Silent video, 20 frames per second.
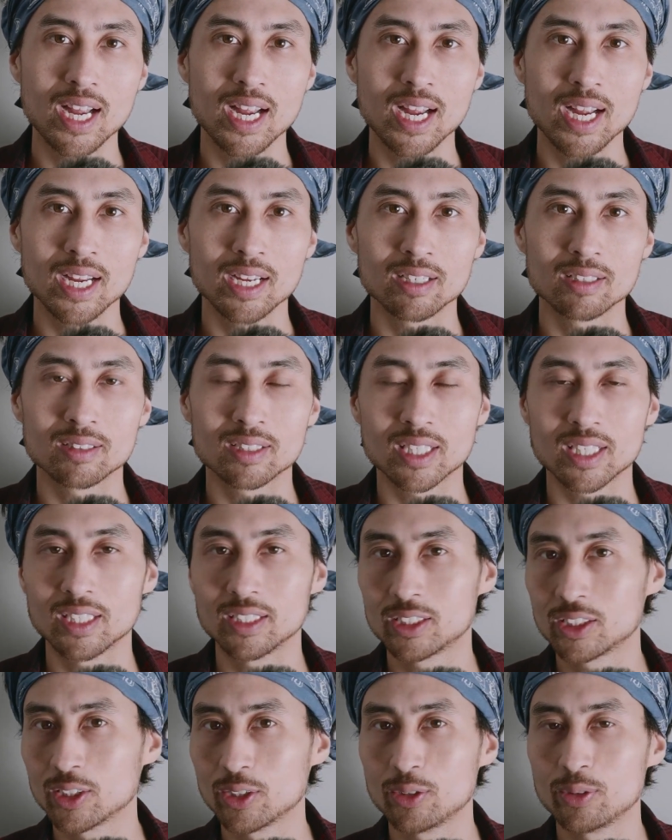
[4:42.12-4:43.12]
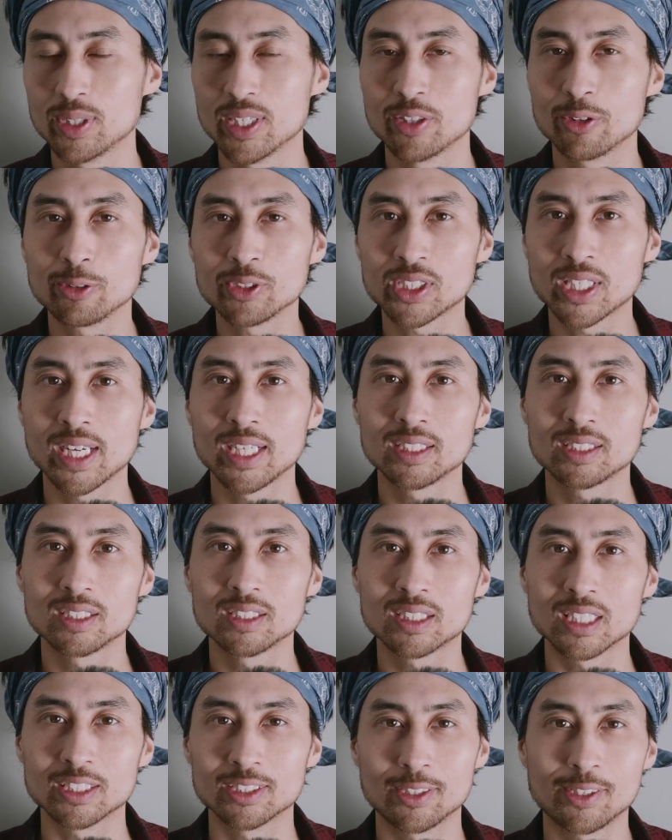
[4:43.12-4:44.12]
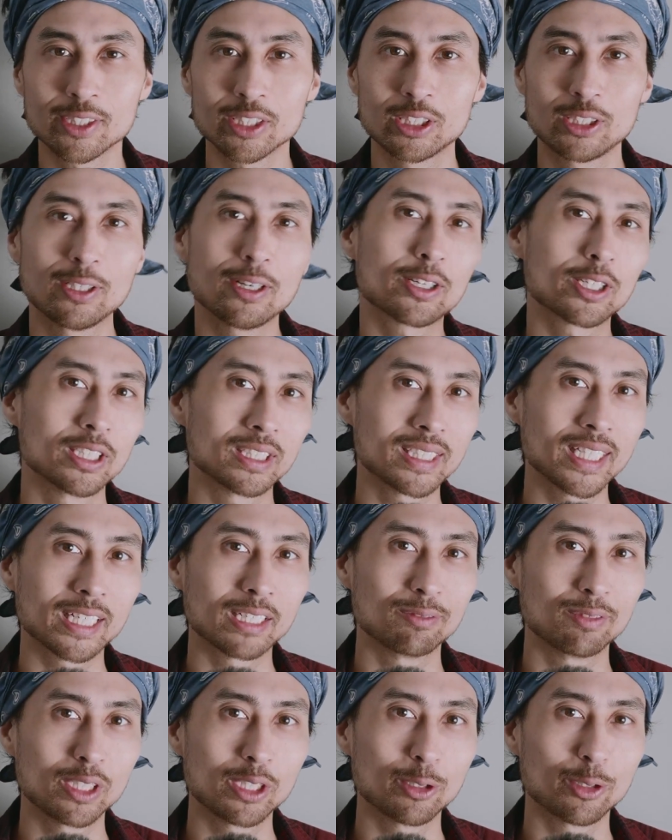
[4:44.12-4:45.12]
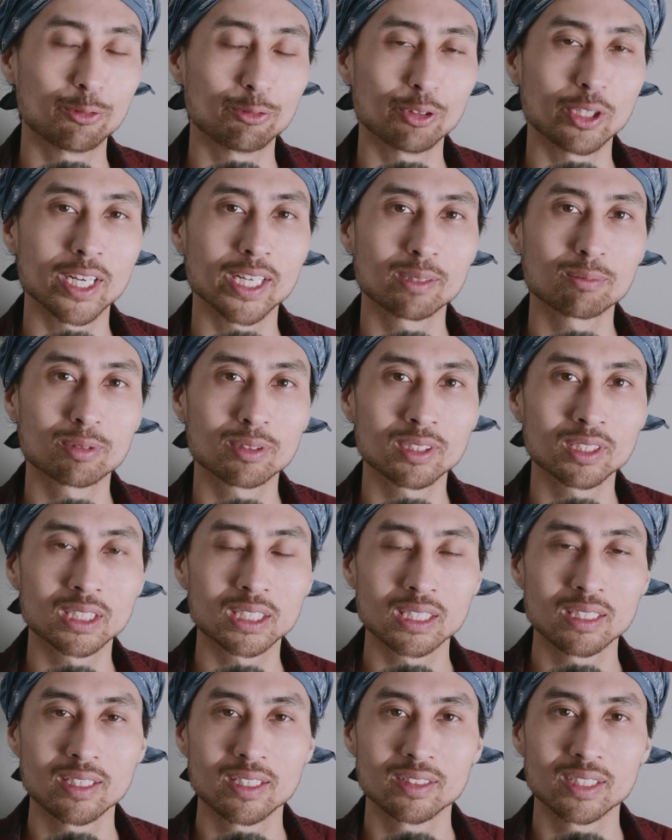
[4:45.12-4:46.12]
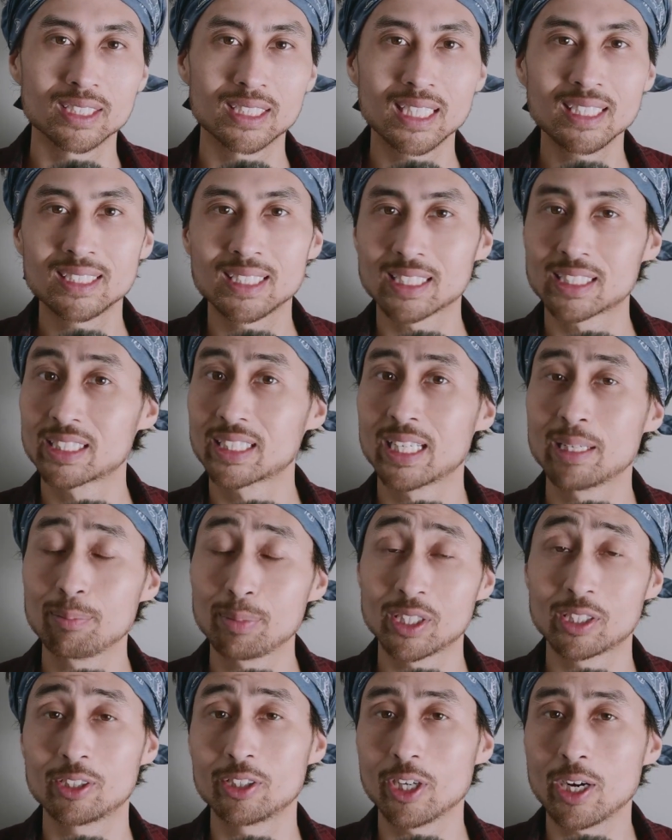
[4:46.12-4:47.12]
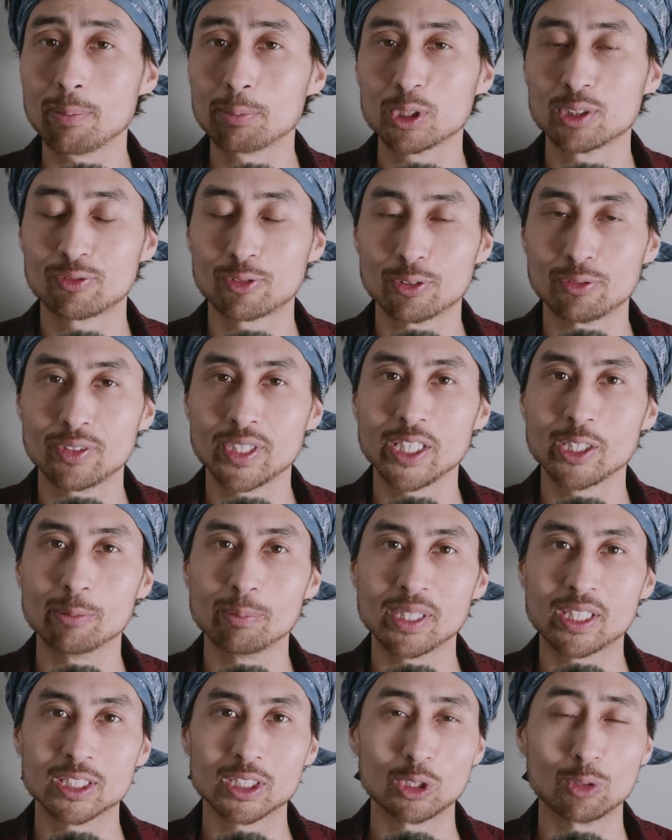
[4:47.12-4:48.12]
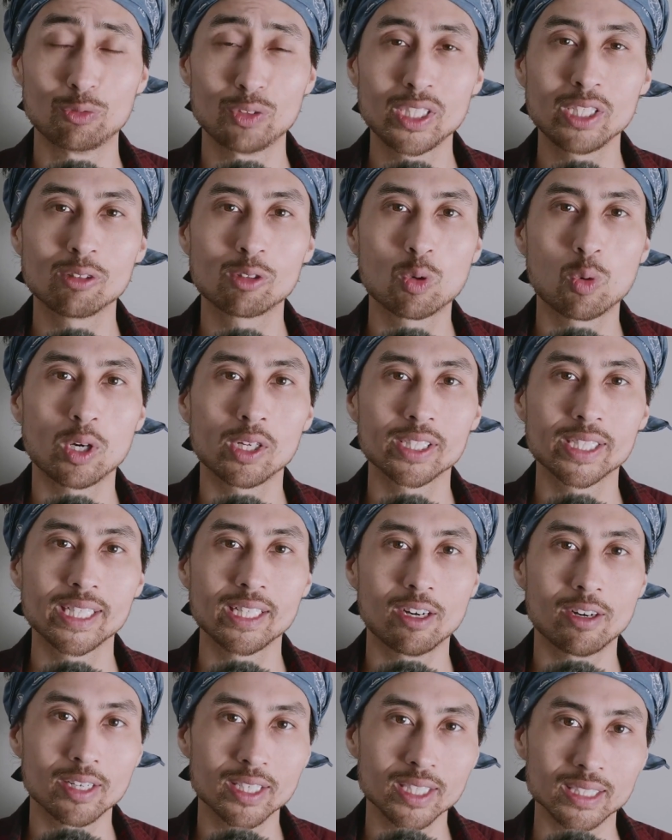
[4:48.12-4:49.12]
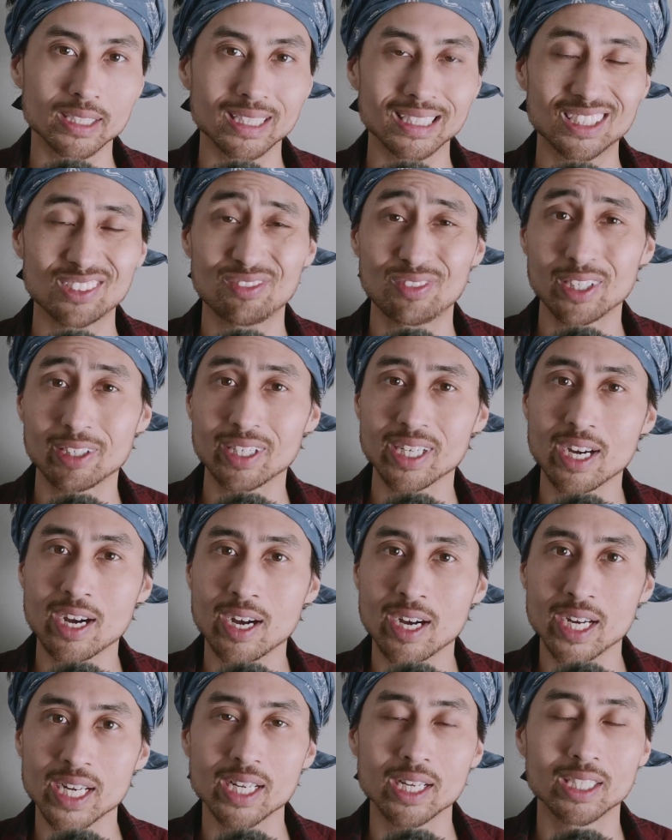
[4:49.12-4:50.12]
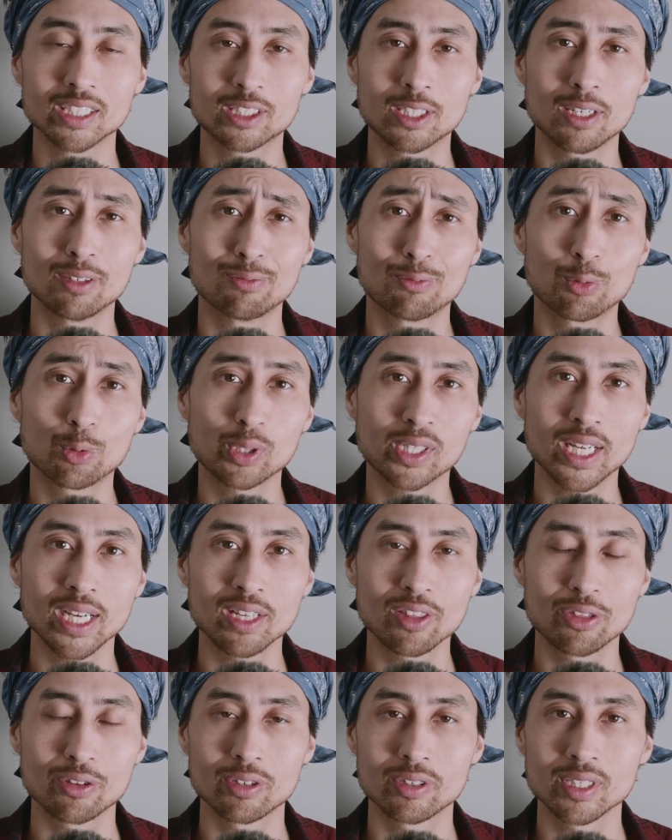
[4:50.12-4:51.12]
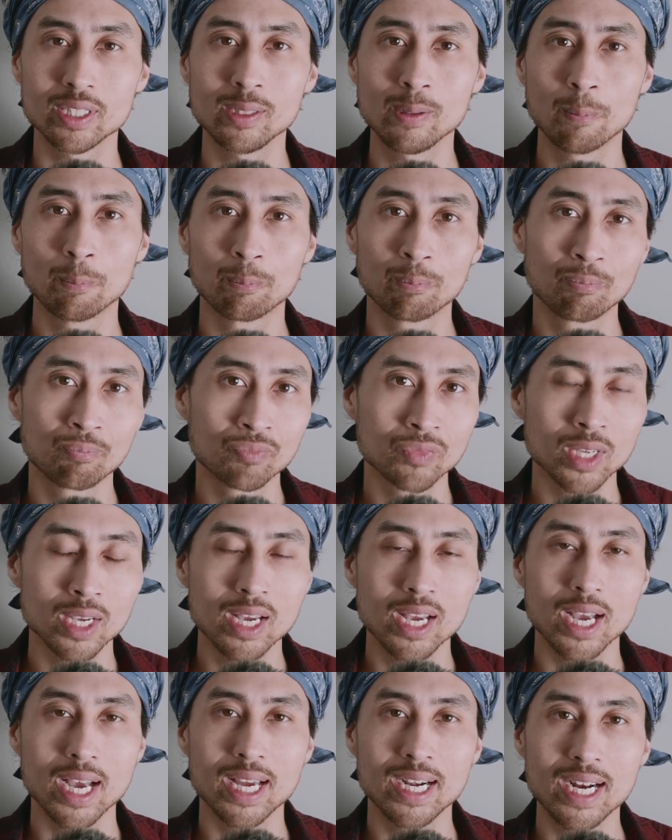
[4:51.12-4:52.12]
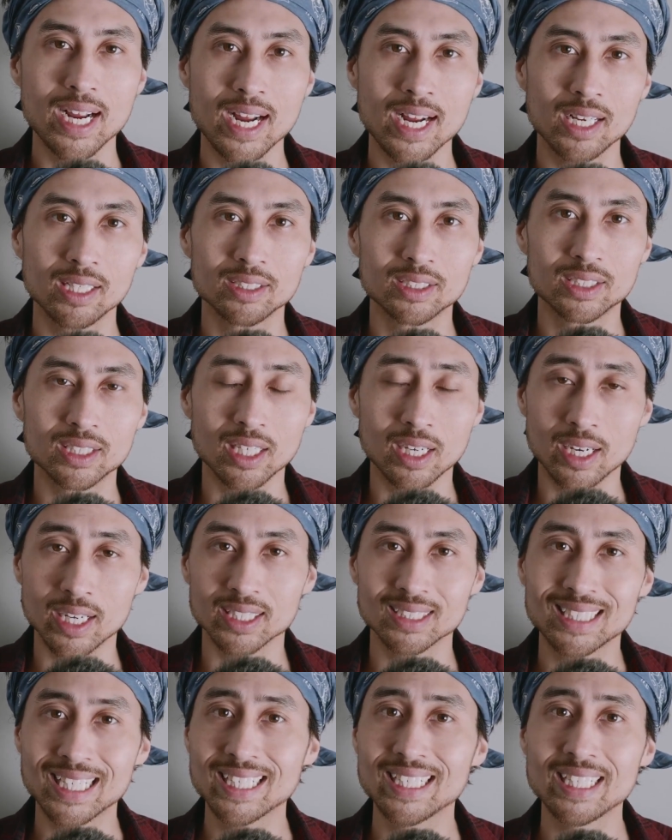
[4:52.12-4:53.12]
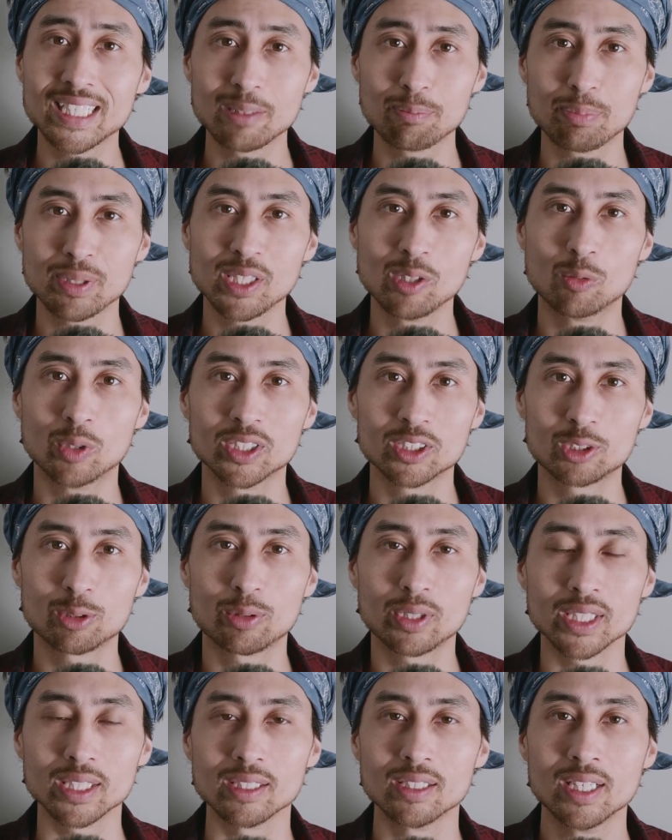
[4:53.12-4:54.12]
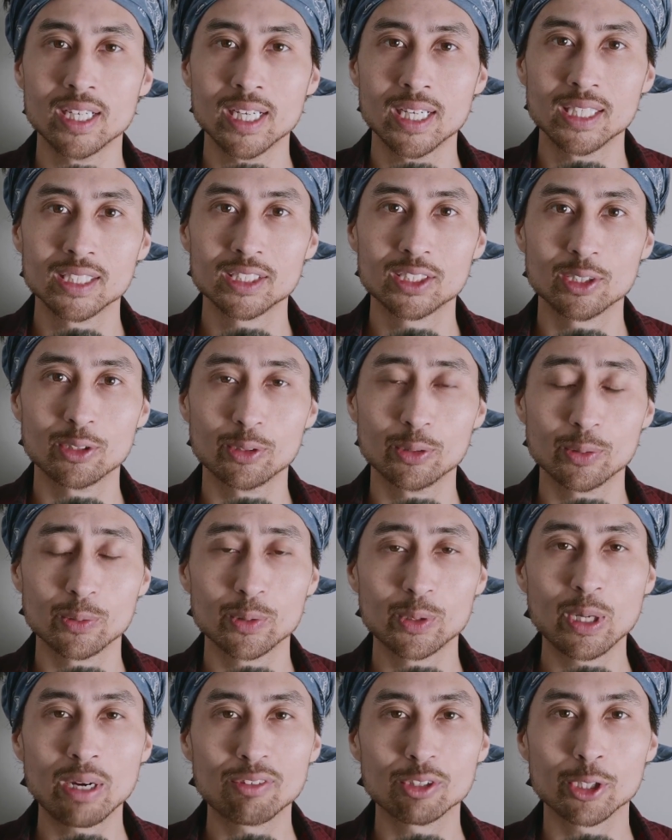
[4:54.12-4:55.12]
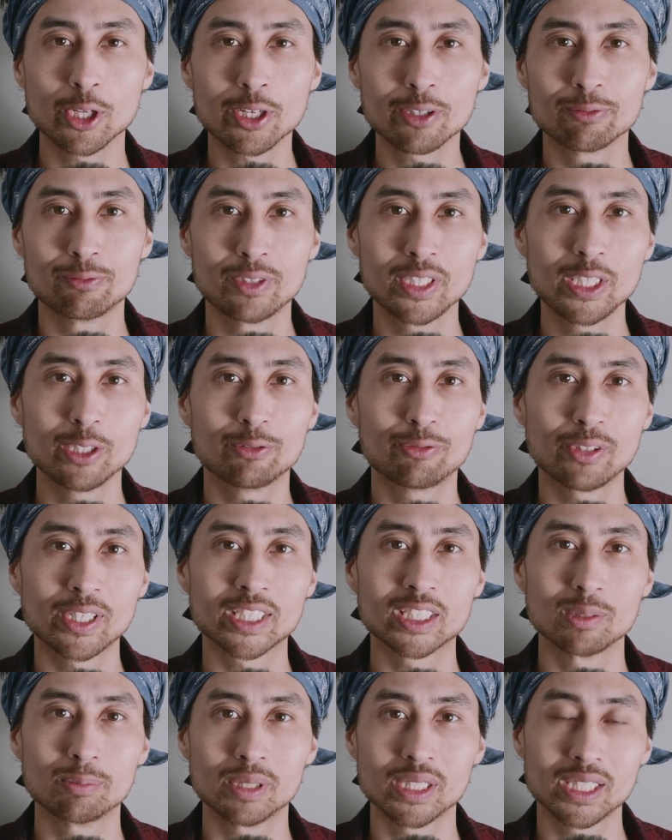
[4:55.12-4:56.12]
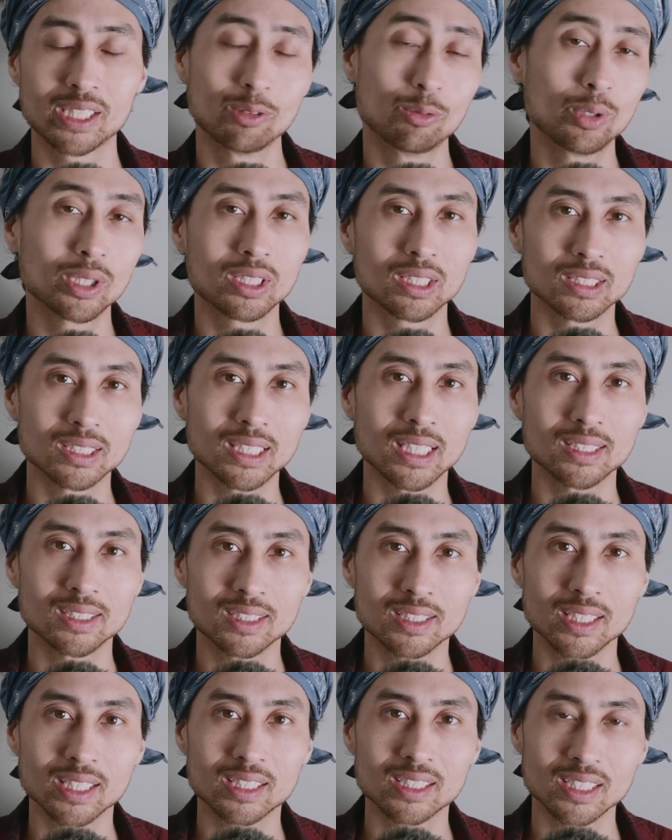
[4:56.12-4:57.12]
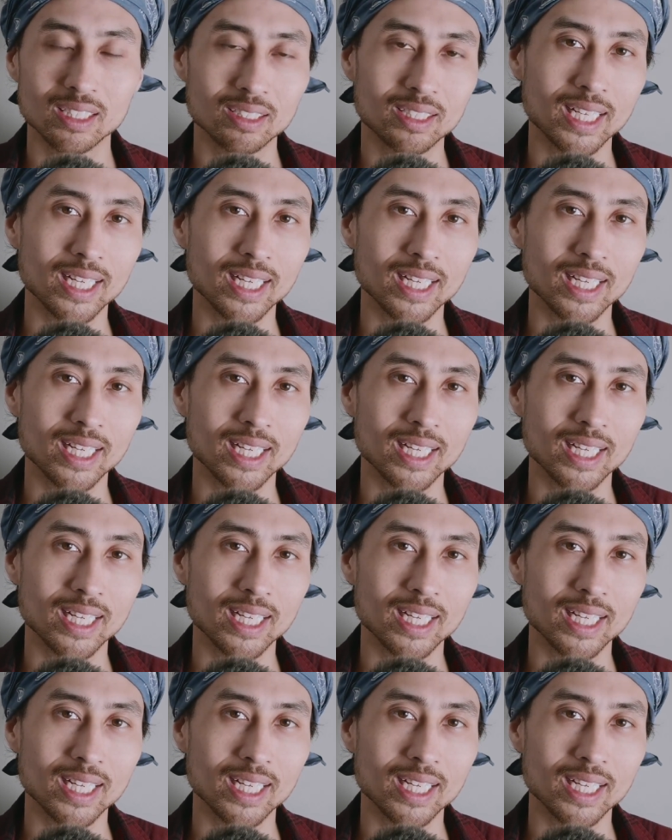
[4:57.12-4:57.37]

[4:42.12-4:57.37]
And so in those cases, as long as you're not going to take a video of flying birds, the Z6 can be a good option for video because the video quality on it is very high. It's got 4K 30 and it has 1080p 120. So you have a lot of video flexibility with the Z6 in